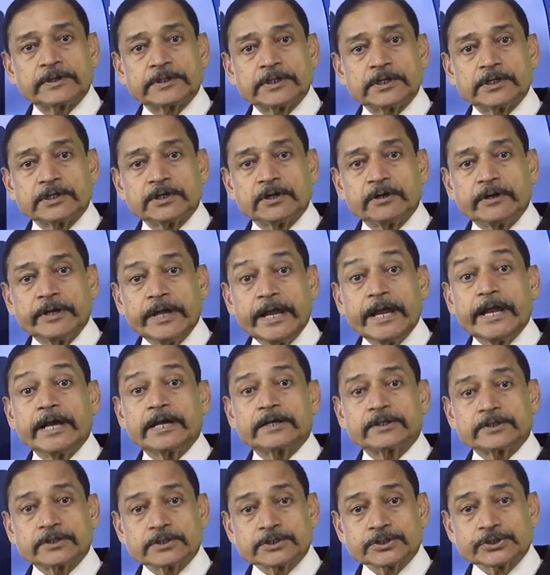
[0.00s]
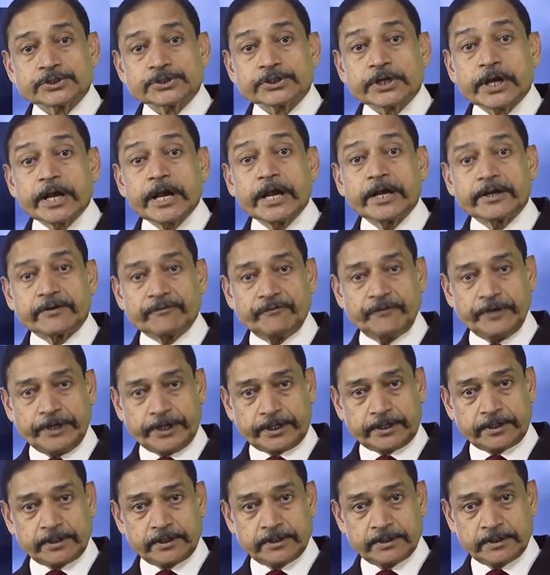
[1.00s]
for the 8th straight
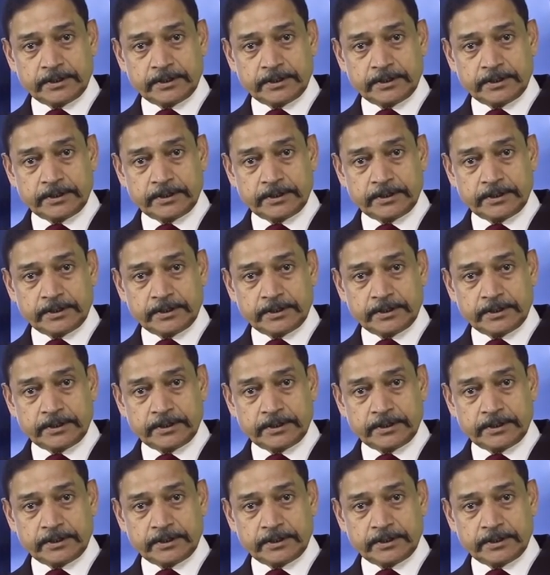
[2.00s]
week.